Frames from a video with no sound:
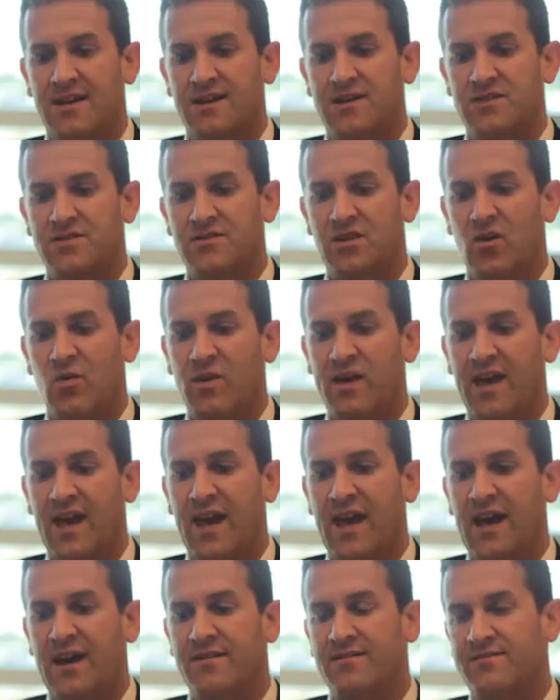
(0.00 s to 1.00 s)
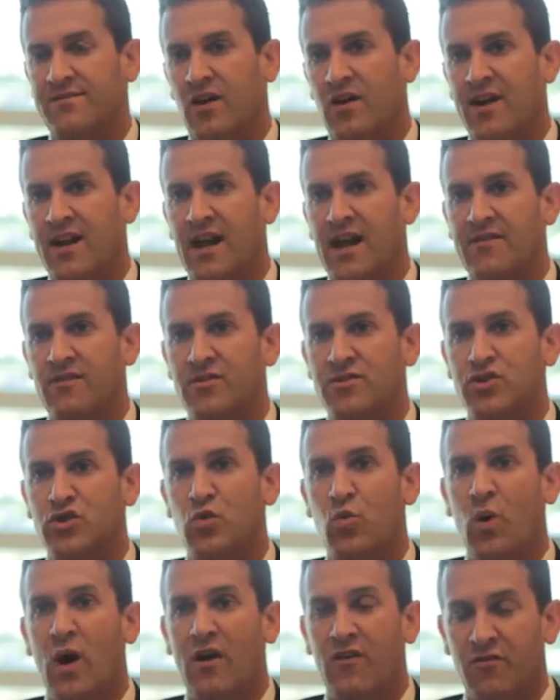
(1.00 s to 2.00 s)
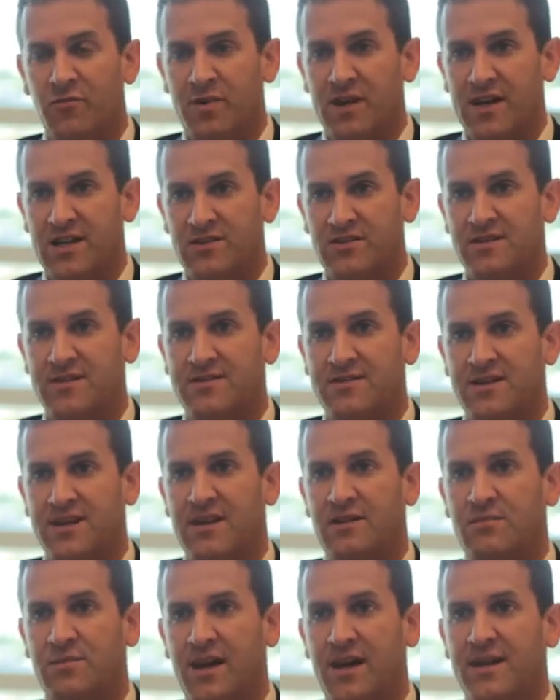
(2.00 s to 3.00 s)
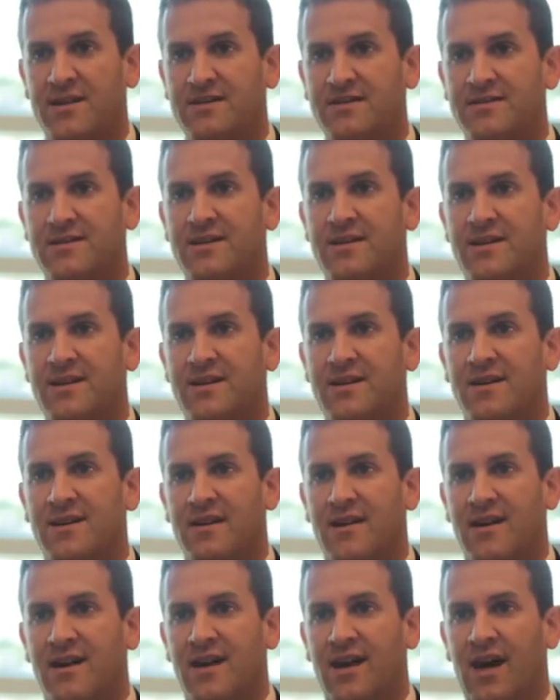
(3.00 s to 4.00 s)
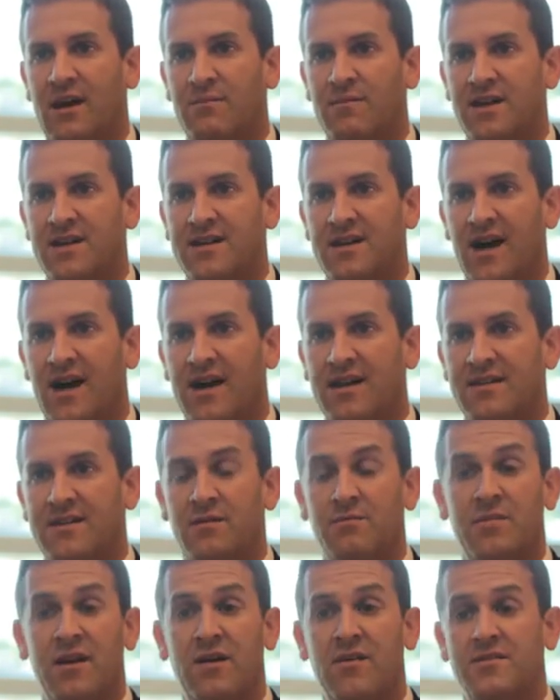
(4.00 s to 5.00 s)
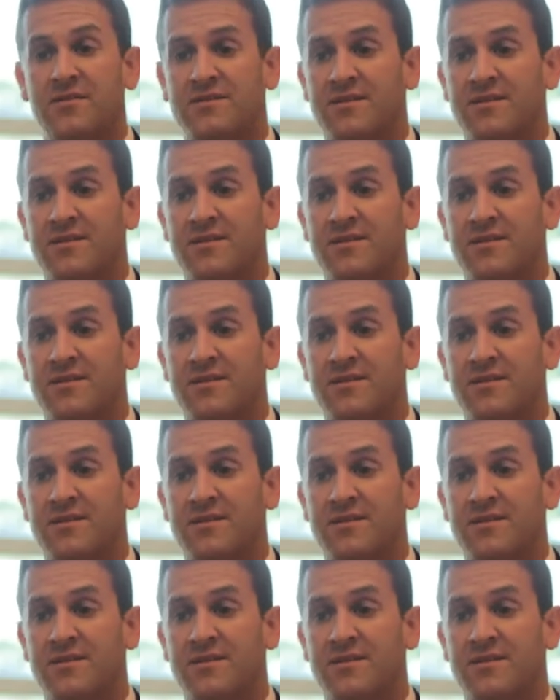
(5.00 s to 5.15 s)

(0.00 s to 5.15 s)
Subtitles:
So we have, on average, 12 patients in beds at midnight compared